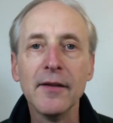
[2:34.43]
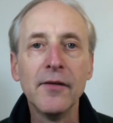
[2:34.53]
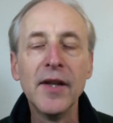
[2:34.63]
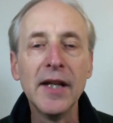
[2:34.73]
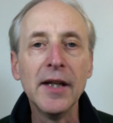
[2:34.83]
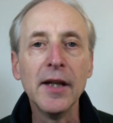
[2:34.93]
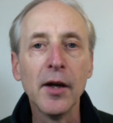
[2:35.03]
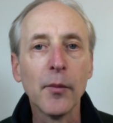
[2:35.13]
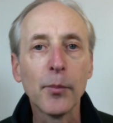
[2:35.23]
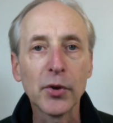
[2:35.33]
the
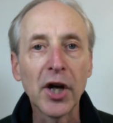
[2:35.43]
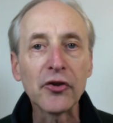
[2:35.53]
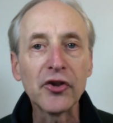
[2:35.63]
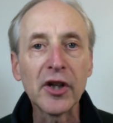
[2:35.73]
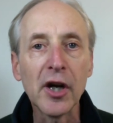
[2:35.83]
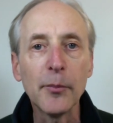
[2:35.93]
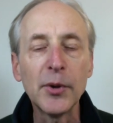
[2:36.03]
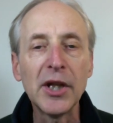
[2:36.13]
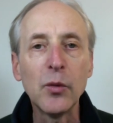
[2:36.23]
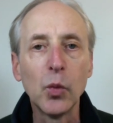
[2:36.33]
production
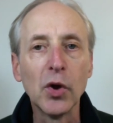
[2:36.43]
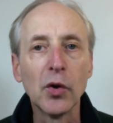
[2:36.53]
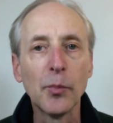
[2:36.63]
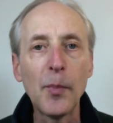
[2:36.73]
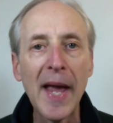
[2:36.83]
company will